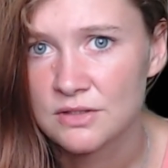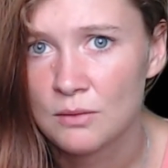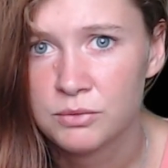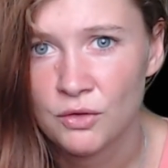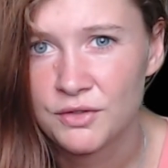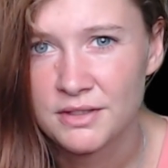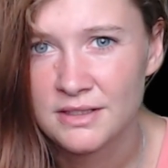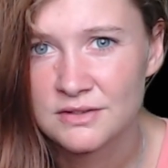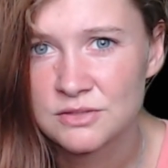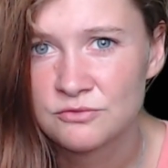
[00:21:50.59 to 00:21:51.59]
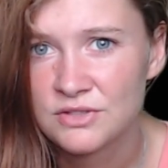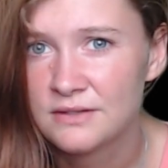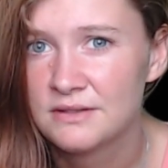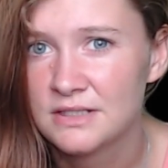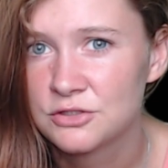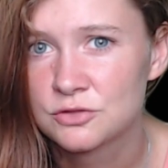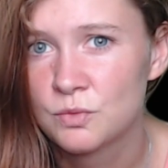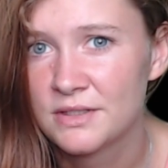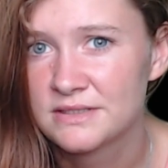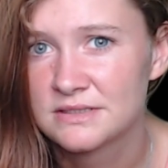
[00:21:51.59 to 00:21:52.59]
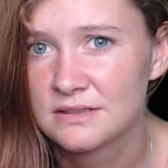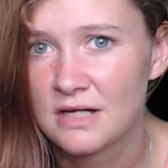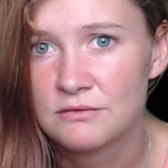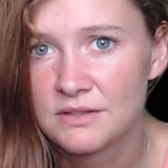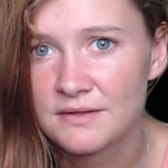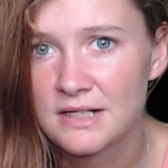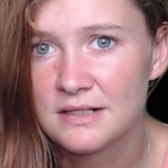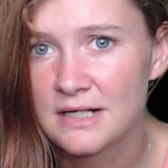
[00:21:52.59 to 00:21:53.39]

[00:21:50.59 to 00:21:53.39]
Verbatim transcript: or blood on it or something and they just wanted to get rid of that.